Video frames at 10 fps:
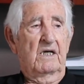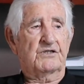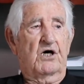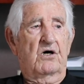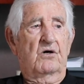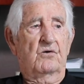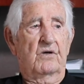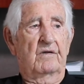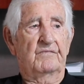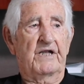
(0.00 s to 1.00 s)

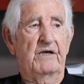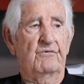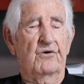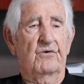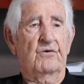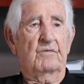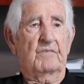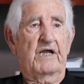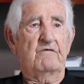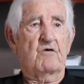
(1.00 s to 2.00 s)
So they were
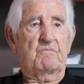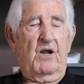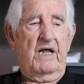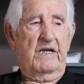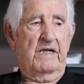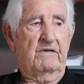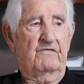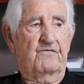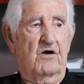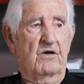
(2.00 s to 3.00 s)

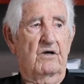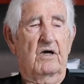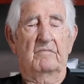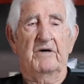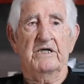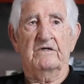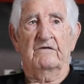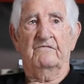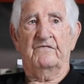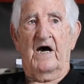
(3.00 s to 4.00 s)
planning for
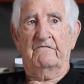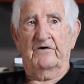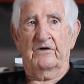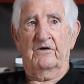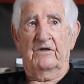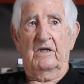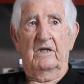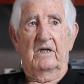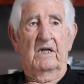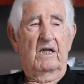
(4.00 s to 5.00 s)
1,500,000
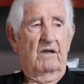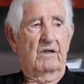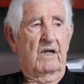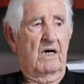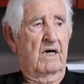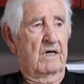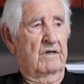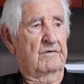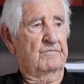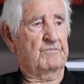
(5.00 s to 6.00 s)

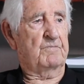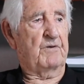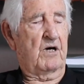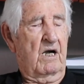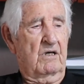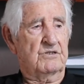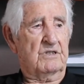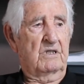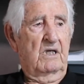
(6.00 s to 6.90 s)
Purple Hearts.